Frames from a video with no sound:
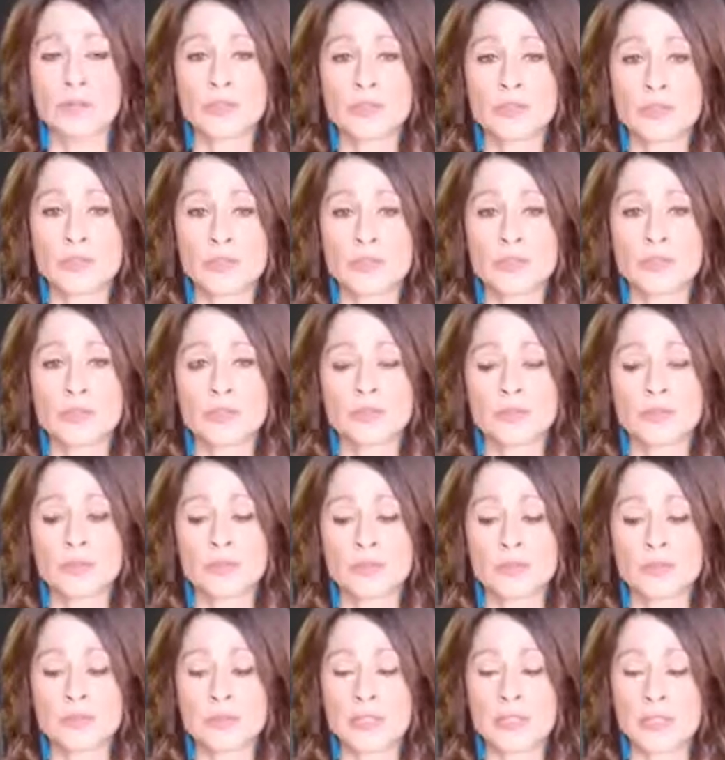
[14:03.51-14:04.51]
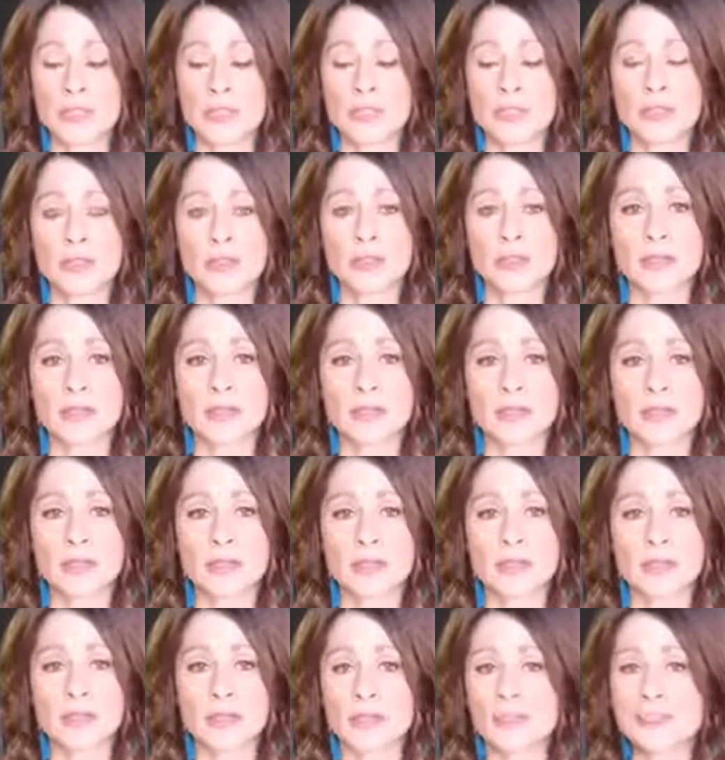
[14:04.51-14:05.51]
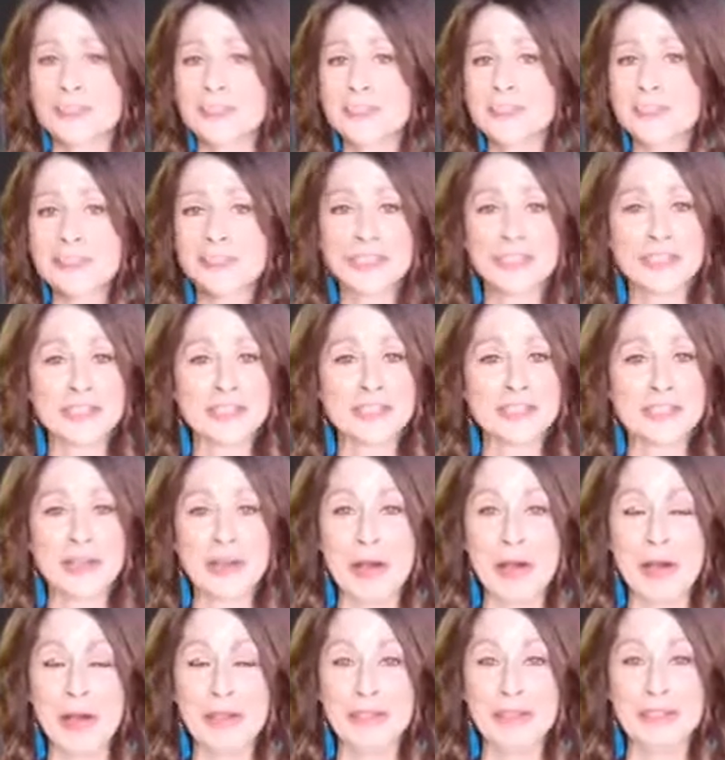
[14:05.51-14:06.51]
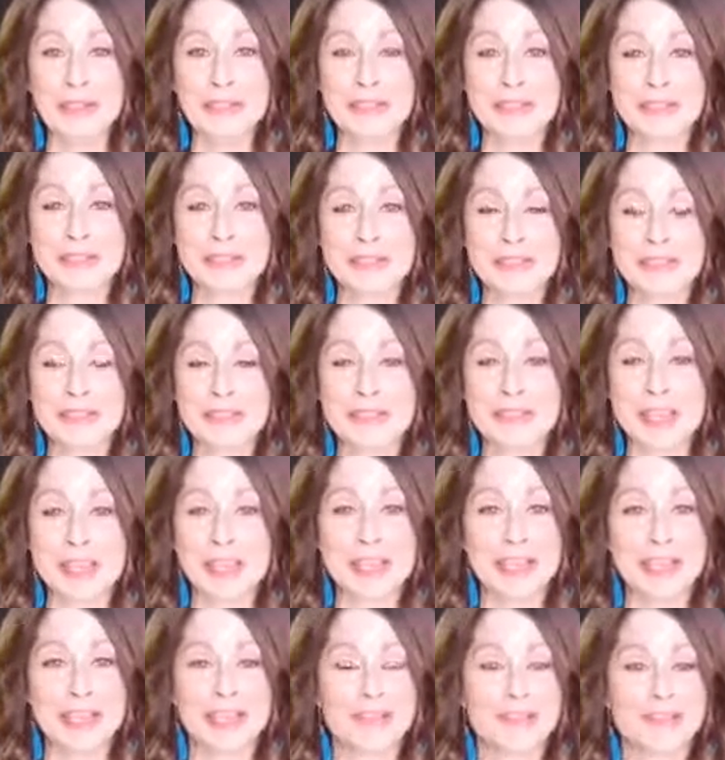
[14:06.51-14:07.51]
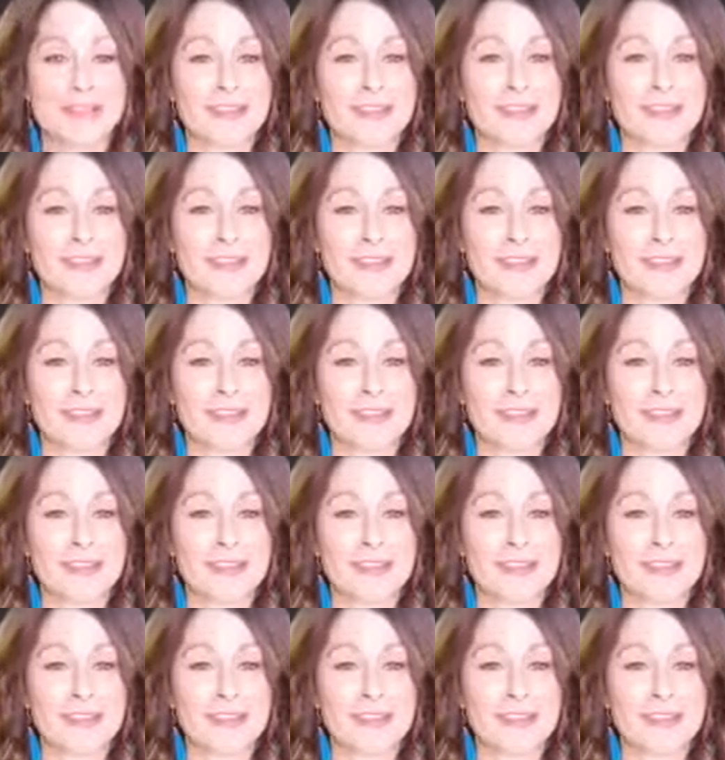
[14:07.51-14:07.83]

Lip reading: to honestly acknowledge like